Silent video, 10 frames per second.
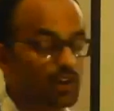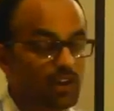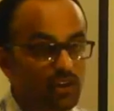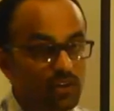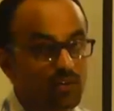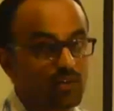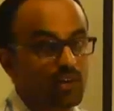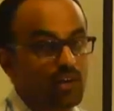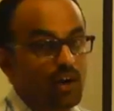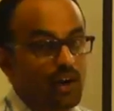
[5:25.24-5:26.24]
by
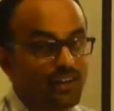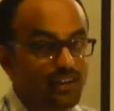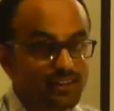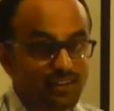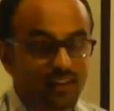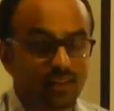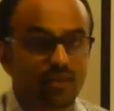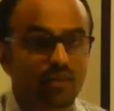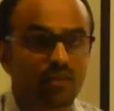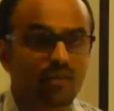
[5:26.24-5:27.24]
understanding
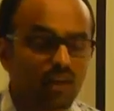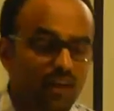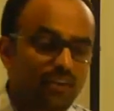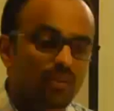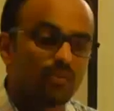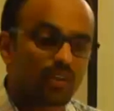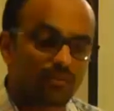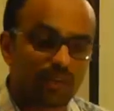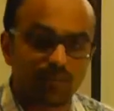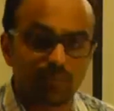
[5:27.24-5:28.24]
or having a bit
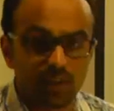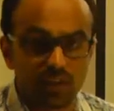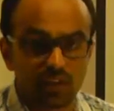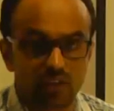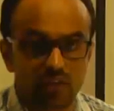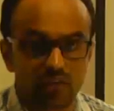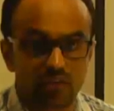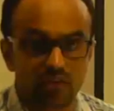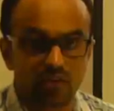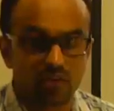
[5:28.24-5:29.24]
of an empathy.
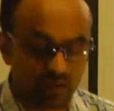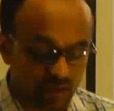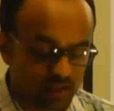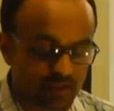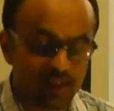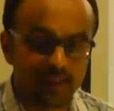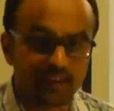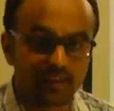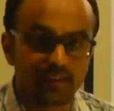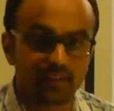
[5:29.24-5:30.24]
Look at this
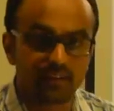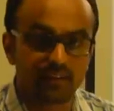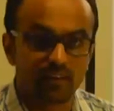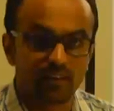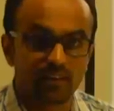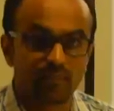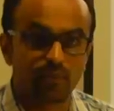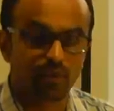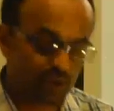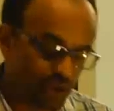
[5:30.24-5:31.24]
letter and
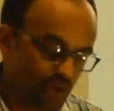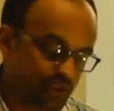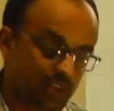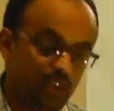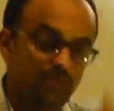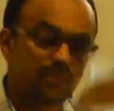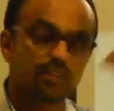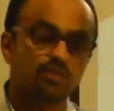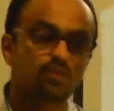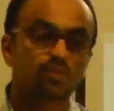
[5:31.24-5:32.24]
put yourself in
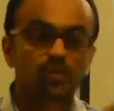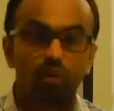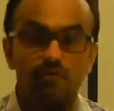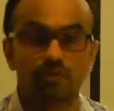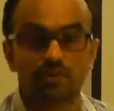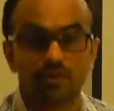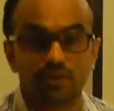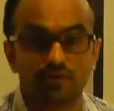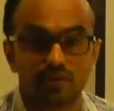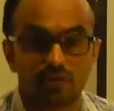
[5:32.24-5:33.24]
the shoe of the
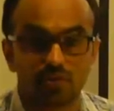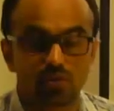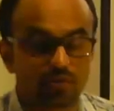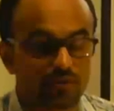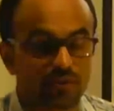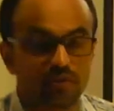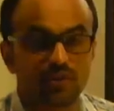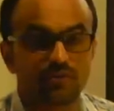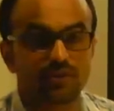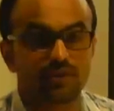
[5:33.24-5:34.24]
receiver, in the shoes of the
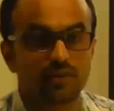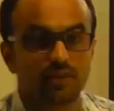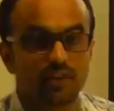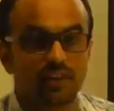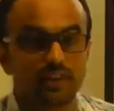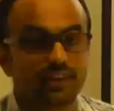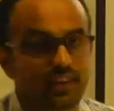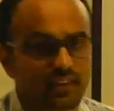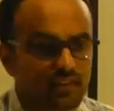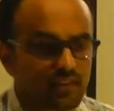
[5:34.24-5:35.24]
receiver, and
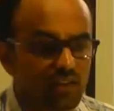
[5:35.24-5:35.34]
think,